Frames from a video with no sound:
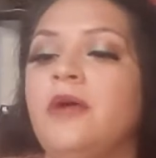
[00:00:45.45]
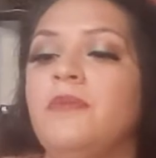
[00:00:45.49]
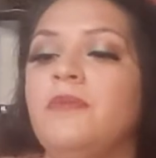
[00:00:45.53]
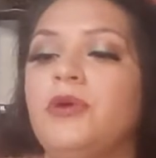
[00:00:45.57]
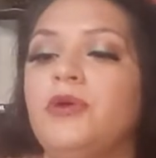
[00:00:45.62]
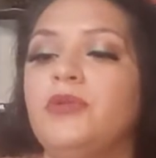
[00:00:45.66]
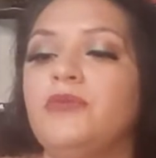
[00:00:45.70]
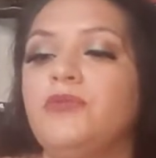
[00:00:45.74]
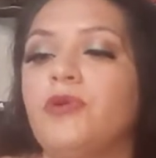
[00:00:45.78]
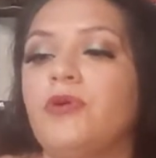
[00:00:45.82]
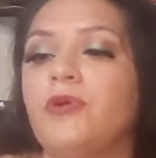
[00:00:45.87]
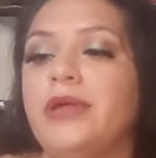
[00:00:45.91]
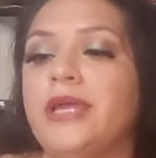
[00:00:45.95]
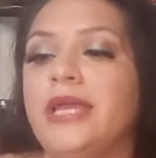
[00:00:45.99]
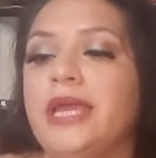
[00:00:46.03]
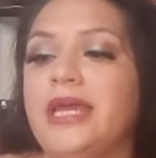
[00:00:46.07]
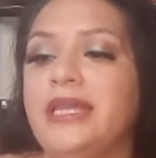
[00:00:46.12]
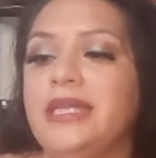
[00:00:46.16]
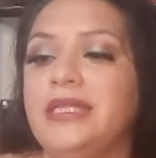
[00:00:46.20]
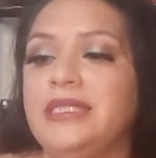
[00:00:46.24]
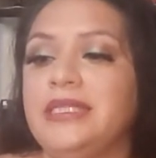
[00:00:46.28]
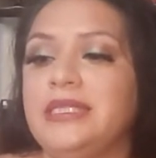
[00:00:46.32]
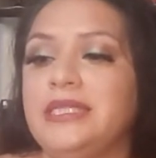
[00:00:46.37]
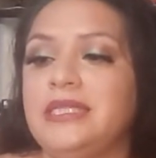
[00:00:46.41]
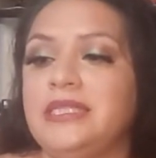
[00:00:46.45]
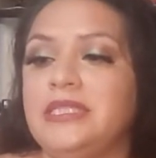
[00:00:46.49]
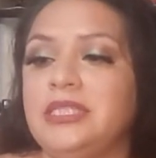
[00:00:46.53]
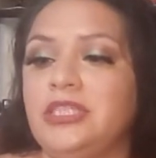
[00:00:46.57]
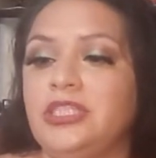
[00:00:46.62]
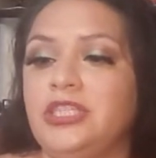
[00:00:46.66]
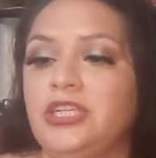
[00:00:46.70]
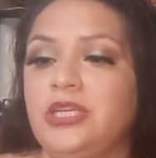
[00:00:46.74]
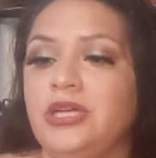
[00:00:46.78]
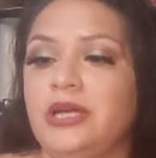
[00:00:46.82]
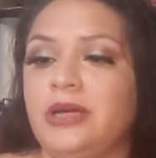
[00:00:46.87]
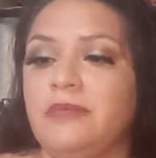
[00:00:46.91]
But Rory had
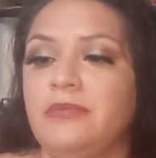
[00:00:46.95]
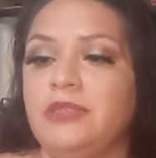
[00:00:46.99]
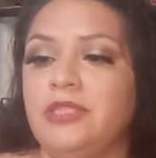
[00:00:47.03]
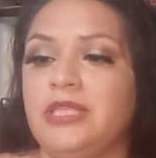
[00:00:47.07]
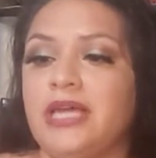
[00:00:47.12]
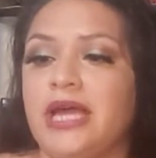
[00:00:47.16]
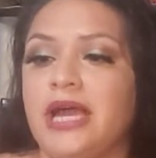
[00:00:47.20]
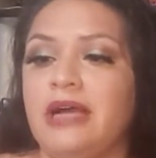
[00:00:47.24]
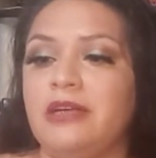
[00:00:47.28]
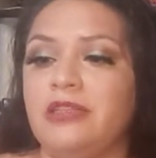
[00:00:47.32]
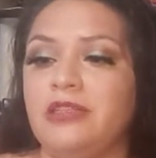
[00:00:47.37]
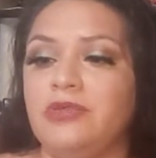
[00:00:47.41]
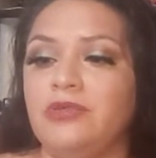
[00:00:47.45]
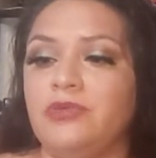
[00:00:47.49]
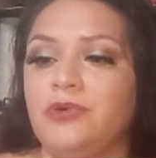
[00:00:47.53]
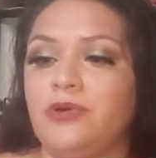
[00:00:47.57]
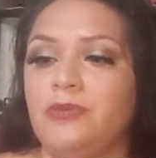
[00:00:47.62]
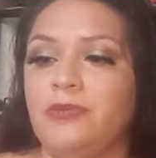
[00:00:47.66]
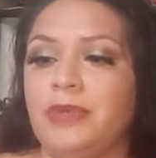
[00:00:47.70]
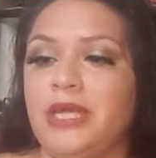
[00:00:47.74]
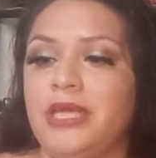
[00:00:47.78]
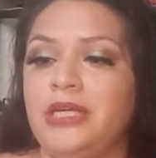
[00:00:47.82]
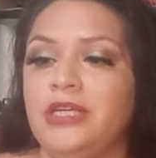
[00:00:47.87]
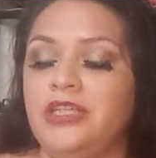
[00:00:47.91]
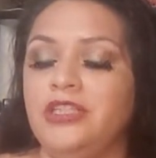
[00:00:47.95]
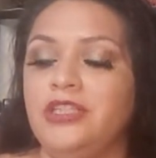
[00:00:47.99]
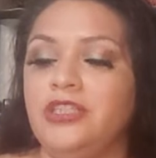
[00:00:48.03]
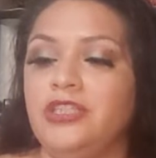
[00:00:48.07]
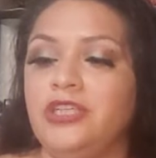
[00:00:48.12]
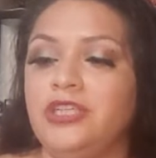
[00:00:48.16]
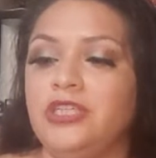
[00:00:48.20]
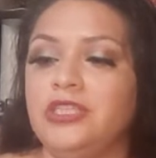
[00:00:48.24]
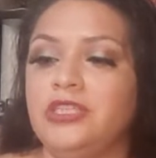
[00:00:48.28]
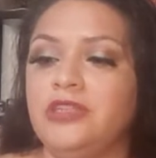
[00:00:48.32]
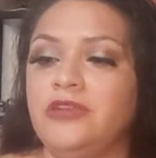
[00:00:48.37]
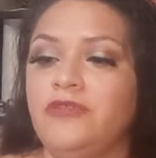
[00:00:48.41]
insisted she come to the housewarming,
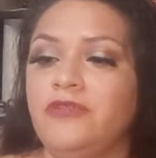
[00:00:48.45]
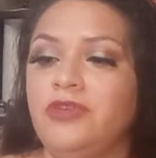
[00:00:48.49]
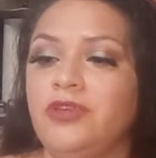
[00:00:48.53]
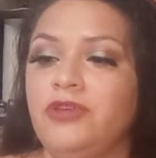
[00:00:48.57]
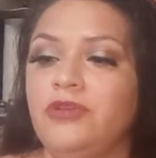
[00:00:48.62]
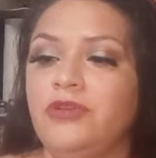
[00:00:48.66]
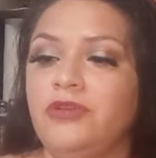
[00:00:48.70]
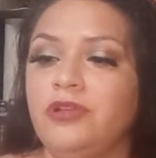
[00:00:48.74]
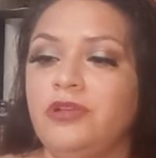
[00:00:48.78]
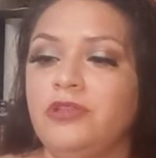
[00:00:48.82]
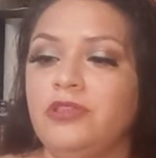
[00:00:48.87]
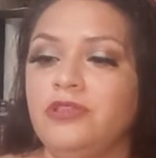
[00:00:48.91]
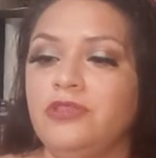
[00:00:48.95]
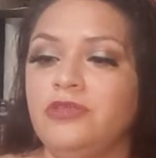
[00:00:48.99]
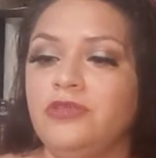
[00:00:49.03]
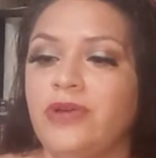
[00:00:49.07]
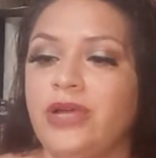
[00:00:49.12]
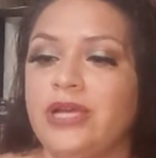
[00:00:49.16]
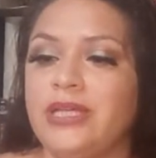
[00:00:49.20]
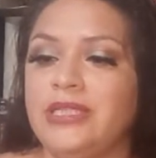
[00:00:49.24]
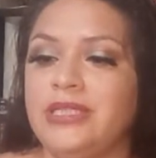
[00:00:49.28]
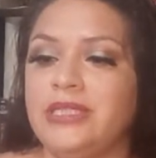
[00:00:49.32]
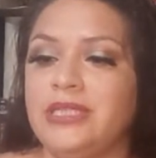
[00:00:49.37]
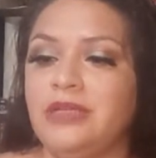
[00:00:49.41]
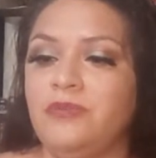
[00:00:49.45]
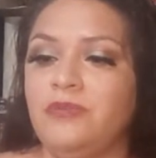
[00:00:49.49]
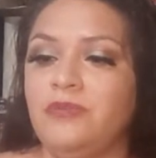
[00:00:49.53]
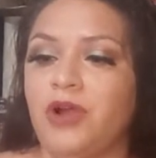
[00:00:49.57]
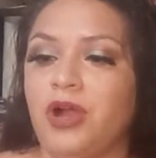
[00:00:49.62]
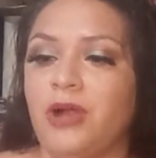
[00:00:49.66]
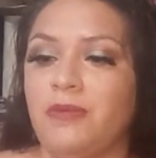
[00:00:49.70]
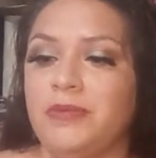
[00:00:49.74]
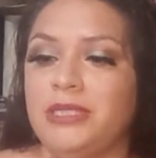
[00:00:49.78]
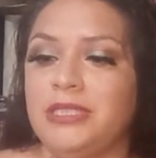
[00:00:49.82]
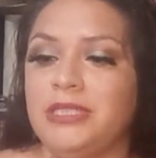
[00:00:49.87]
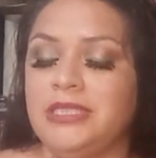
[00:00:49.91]
just a few close friends he'd
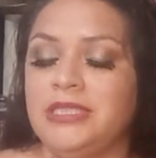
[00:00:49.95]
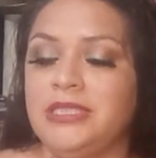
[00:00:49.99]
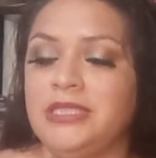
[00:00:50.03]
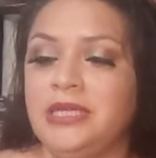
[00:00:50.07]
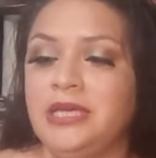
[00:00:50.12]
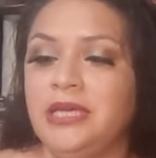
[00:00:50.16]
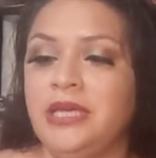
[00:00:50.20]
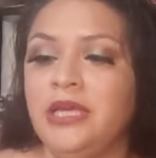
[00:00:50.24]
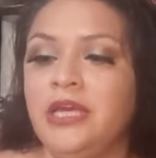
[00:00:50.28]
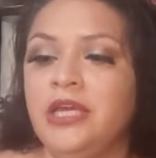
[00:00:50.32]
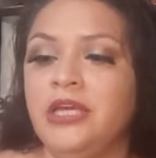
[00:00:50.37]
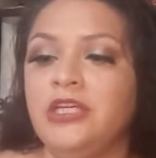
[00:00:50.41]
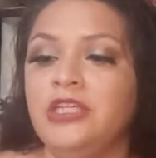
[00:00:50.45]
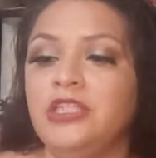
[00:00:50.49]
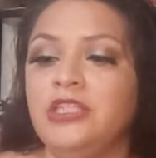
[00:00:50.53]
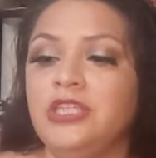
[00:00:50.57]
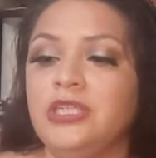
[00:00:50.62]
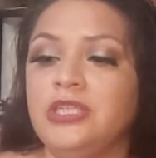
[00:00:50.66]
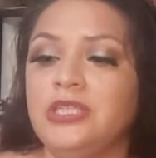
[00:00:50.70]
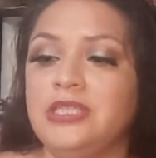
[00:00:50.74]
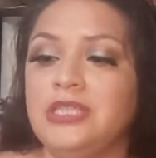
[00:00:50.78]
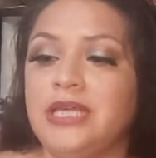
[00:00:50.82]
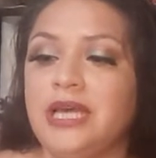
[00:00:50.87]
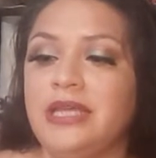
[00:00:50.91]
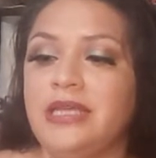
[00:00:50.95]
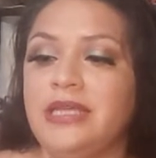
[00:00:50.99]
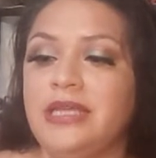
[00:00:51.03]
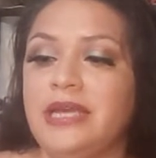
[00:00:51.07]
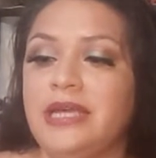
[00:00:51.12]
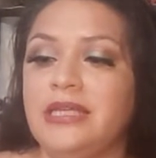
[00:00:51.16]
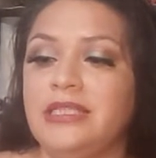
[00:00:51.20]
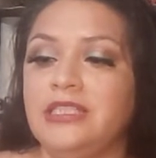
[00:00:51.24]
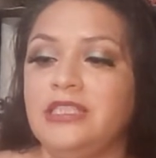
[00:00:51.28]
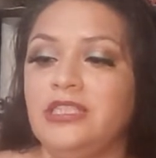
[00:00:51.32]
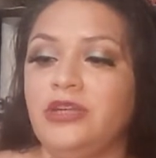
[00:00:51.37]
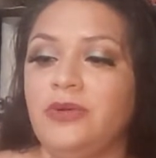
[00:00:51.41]
promised. She had said
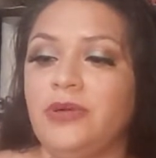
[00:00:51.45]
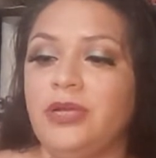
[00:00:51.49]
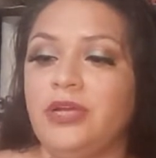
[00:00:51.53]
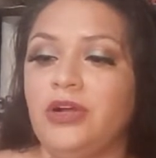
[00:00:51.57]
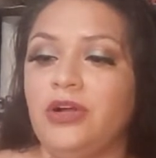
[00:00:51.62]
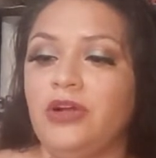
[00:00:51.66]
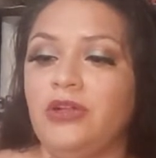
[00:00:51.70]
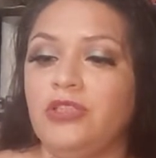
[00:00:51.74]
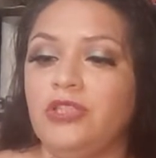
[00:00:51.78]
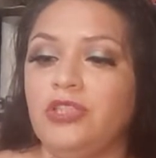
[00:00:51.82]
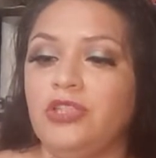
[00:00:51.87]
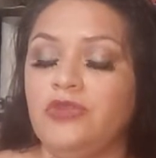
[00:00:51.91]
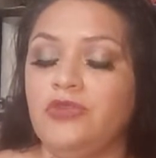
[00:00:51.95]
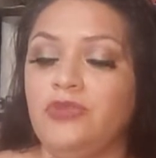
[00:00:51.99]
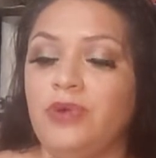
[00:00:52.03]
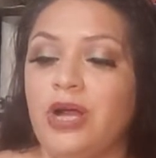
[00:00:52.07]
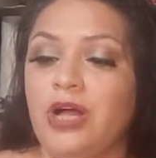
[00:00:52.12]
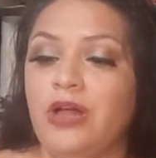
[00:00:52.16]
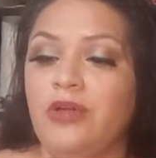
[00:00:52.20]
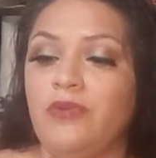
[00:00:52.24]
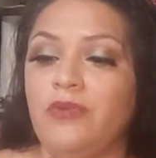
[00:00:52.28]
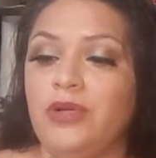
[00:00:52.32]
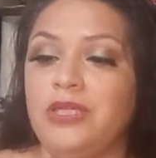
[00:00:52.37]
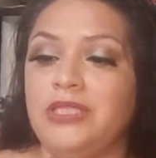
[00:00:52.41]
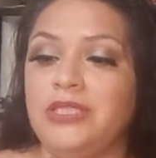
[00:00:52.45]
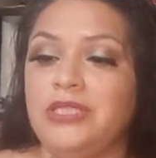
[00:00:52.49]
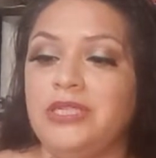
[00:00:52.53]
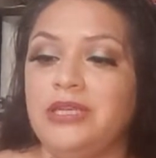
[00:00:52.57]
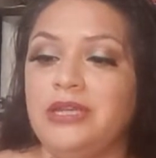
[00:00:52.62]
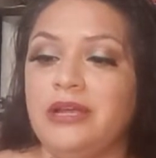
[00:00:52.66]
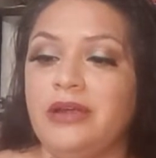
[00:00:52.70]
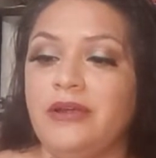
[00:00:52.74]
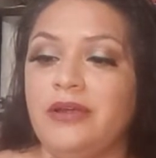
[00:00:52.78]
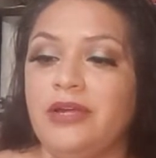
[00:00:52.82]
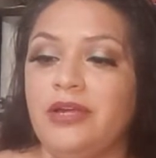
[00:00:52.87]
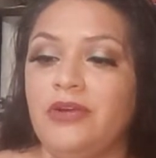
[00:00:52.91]
yes, knowing all too well what
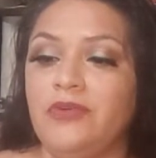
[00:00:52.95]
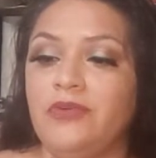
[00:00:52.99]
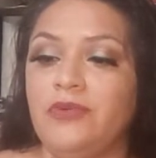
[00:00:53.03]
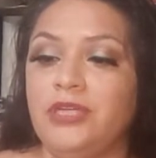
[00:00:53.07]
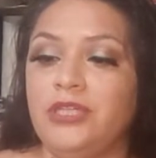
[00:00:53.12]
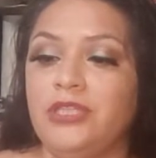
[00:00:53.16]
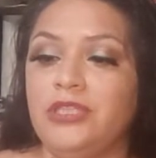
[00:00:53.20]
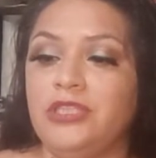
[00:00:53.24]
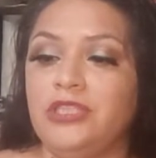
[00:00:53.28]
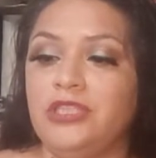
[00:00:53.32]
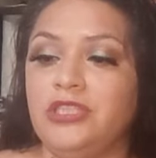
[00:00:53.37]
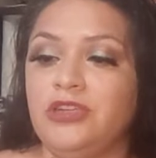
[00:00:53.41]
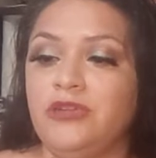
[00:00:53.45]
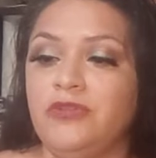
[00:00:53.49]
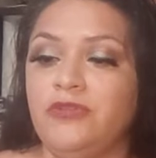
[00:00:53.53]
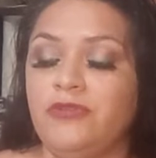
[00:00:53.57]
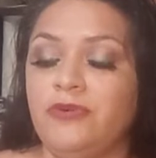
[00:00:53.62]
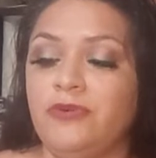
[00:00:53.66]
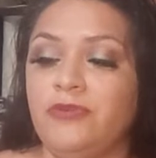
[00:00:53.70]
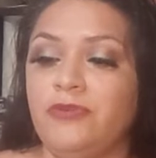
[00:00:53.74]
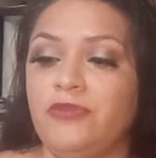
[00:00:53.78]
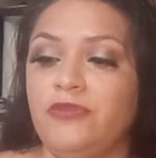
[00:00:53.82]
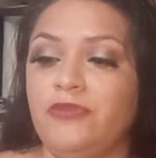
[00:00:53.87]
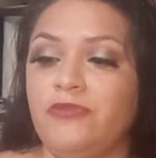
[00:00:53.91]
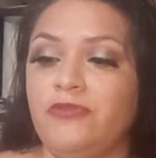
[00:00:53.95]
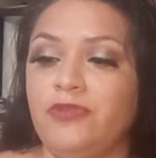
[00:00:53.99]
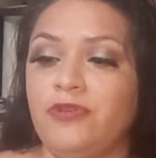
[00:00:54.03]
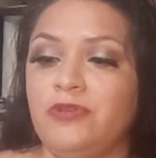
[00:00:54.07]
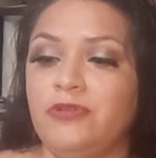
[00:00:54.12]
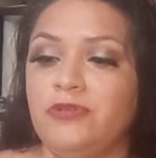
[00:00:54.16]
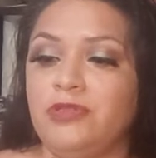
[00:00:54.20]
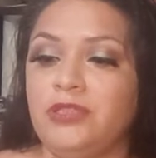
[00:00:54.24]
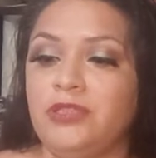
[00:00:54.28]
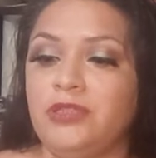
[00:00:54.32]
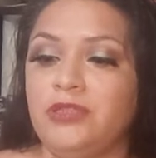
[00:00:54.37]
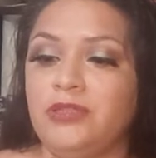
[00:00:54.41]
scenario would ensue from
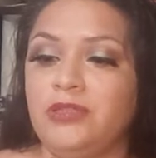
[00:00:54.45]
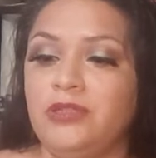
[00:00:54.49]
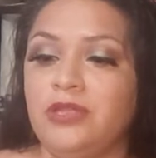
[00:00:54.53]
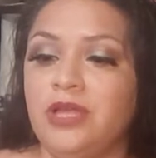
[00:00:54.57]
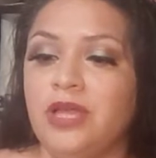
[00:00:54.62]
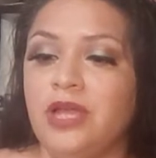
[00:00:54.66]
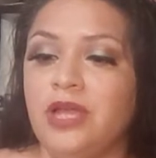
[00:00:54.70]
refusal.